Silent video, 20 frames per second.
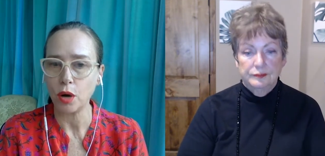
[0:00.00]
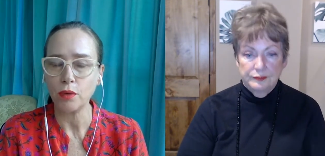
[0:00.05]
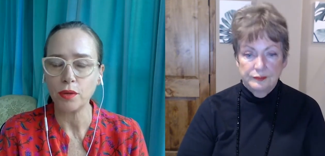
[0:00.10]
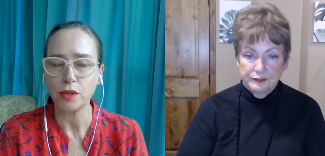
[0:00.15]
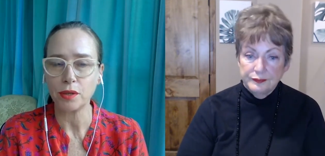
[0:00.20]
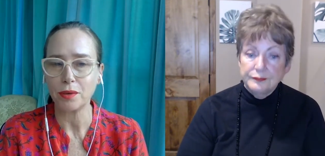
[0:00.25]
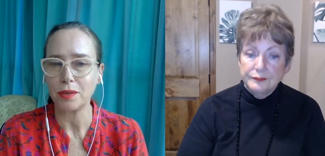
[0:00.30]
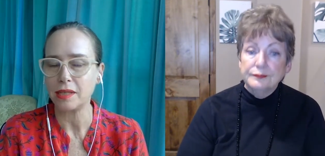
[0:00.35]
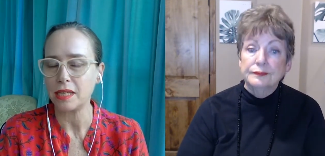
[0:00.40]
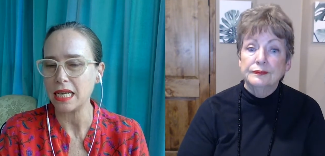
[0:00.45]
Speaker 1: notes
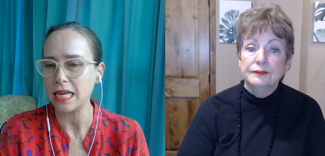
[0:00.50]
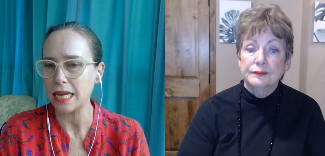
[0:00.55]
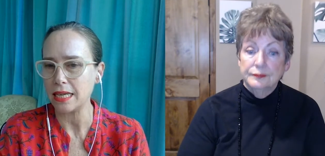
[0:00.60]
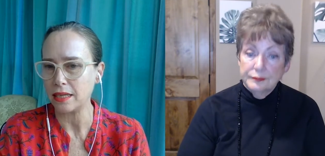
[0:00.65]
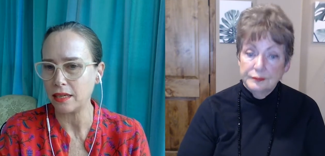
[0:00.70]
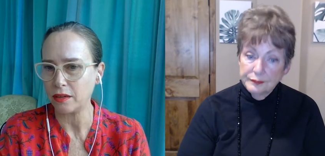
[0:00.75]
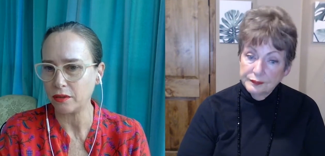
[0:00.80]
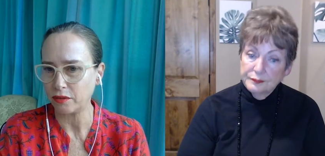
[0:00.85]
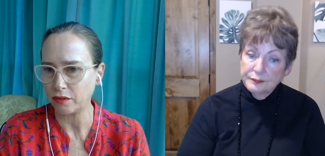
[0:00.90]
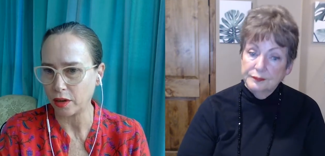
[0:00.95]
so it's easy
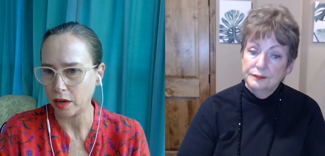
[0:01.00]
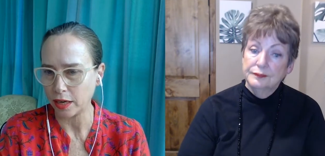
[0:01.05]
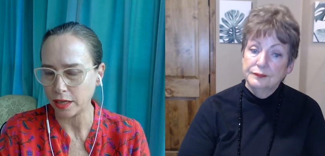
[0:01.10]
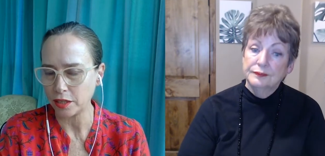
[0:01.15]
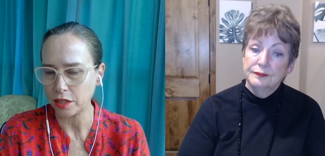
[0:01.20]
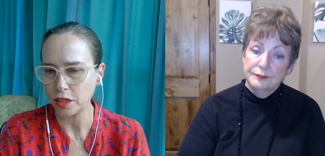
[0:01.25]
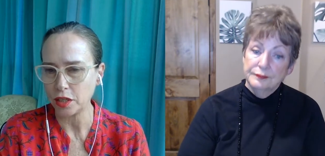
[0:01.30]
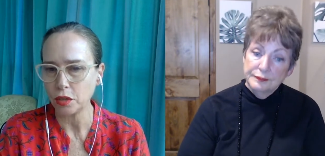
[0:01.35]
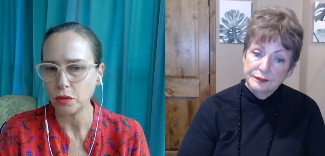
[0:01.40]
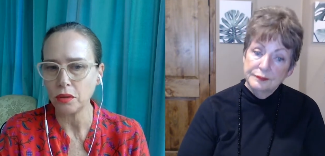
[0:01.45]
to
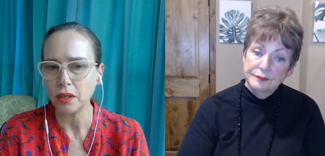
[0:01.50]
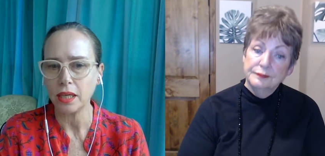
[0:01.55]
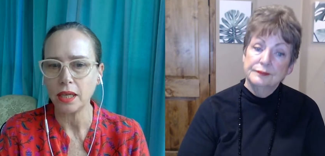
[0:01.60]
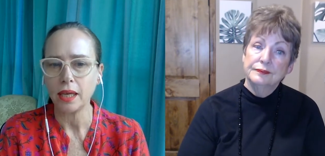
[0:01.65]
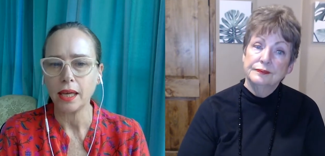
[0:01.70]
find you.